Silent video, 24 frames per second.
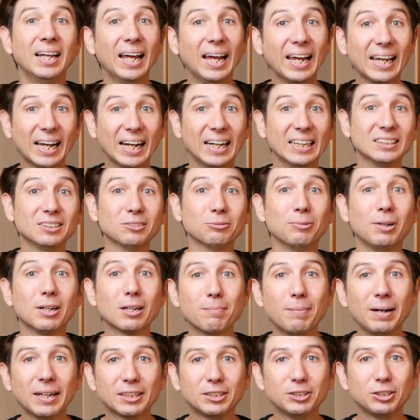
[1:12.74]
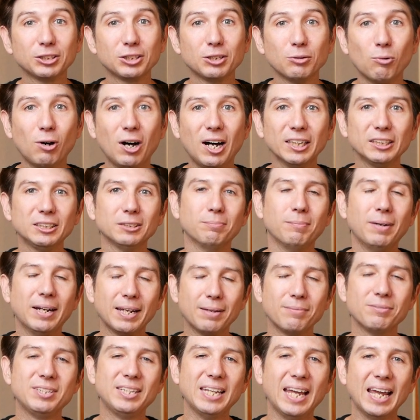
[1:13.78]
Hey guys, welcome back to Just the Watch. My
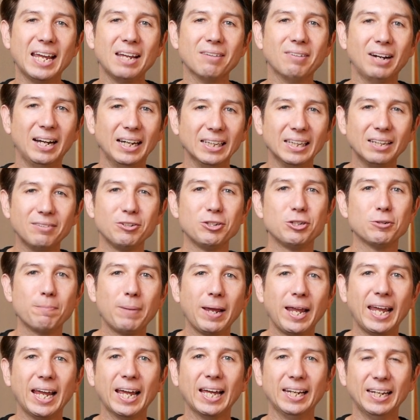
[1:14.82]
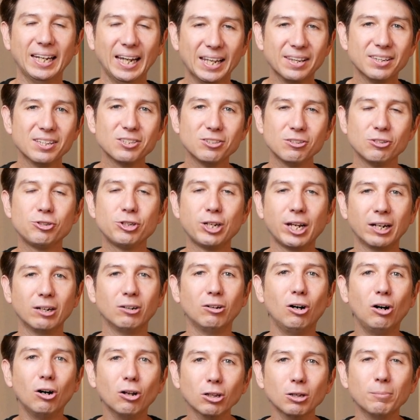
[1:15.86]
name's Dave. I live in Japan, and this is a
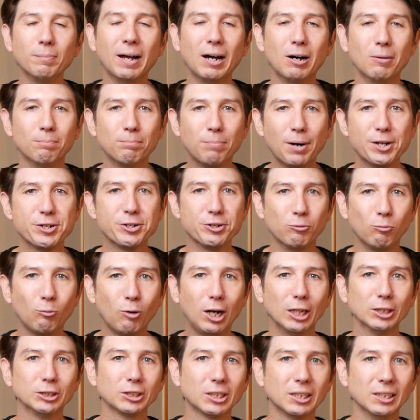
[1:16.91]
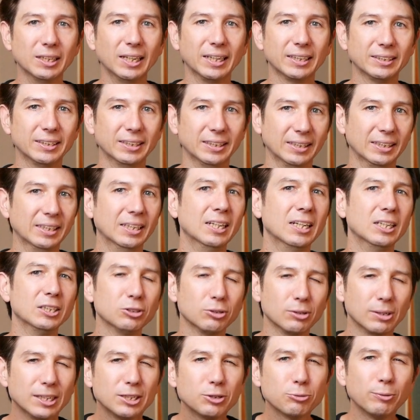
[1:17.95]
channel all about budget watch collecting.
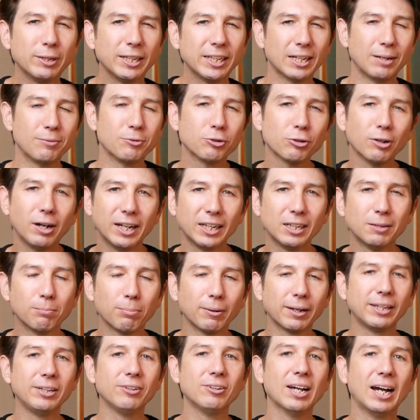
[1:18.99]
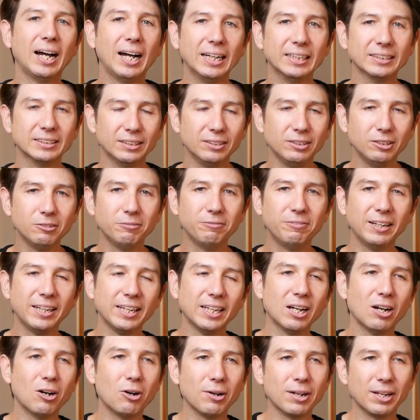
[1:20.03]
So each week I'm trying to bring you guys a new
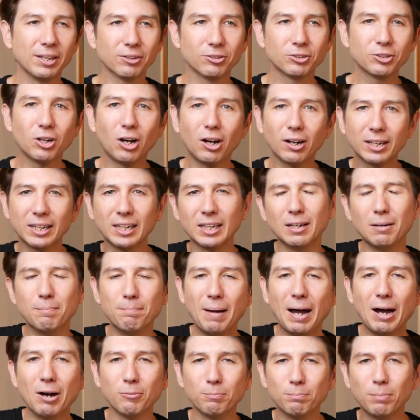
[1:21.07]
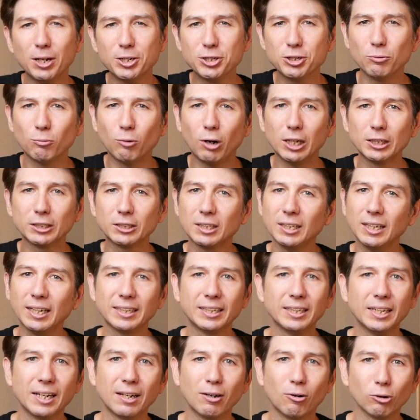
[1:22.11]
video, either talking about budget watch
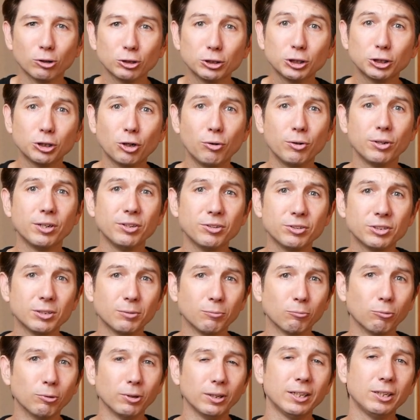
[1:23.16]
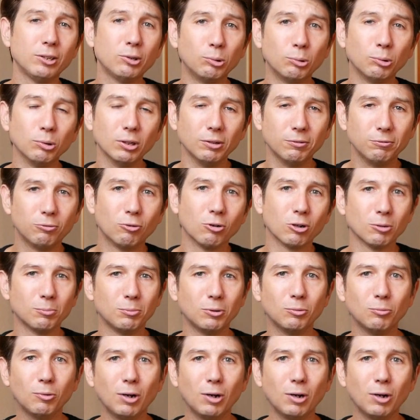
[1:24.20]
collecting or showing you some really cool affordable